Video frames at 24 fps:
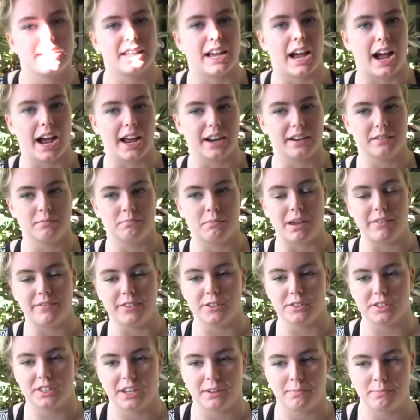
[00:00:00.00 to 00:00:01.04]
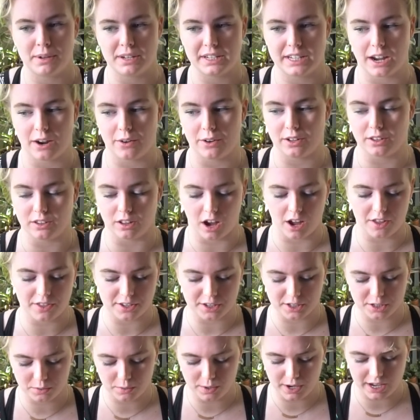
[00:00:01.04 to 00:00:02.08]
sad. My views have been down a lot
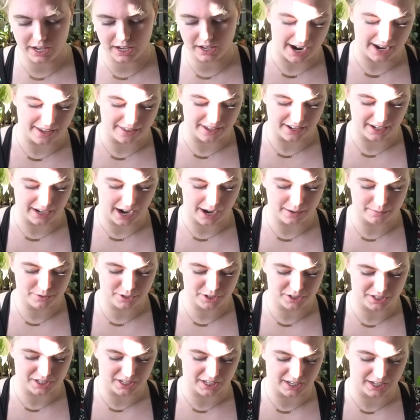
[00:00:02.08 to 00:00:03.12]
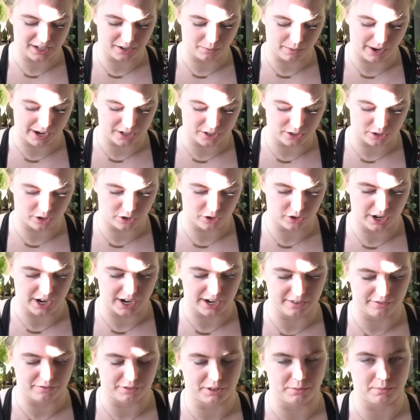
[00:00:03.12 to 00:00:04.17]
this week. I think I'm just getting way too
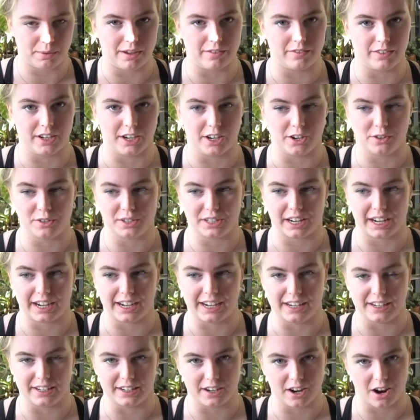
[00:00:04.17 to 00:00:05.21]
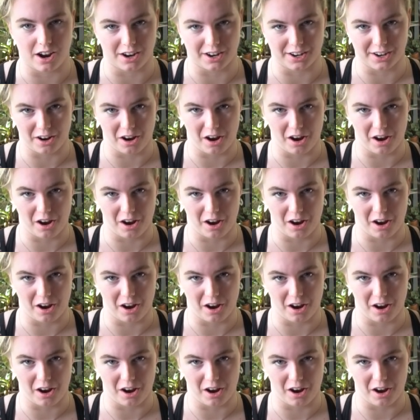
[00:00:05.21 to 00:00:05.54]
creative with my videos and I need to knock it